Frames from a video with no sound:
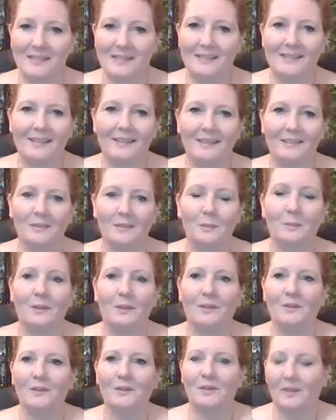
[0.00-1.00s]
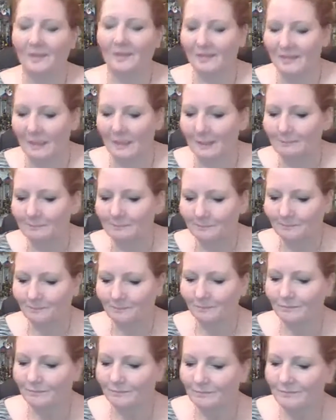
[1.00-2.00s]
to seeing some of those this time
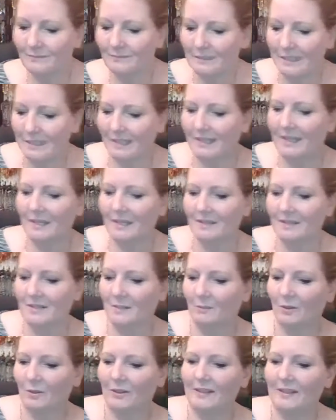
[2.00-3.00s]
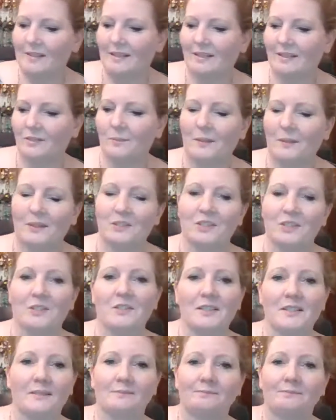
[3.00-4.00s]
and getting some really nice
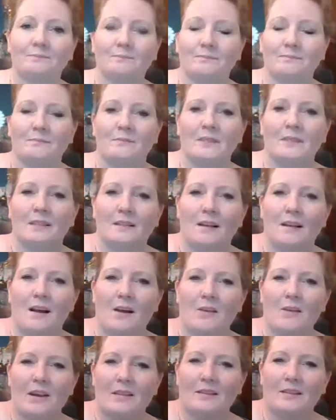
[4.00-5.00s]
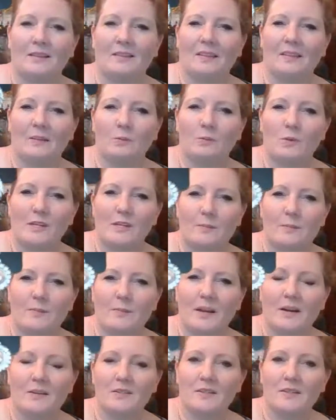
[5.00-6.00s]
pictures. All right, this is one of the
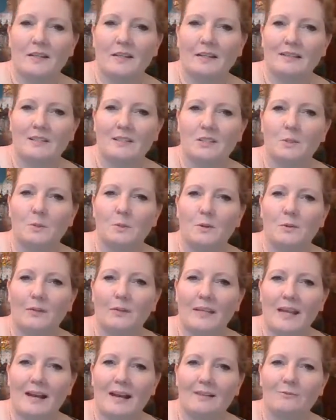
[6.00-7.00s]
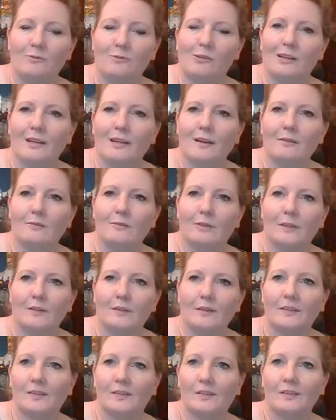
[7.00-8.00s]
pairs that I do only have one of.
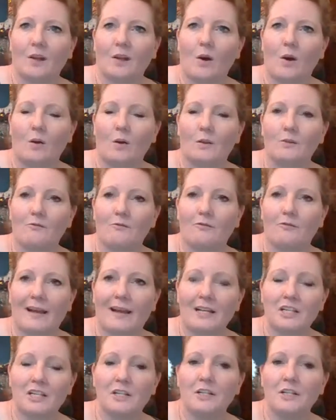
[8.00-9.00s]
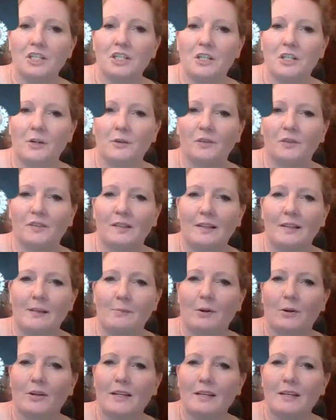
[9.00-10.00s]
This is called Fashion Show
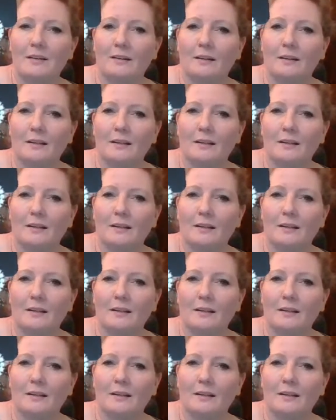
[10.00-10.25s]
Celebrity.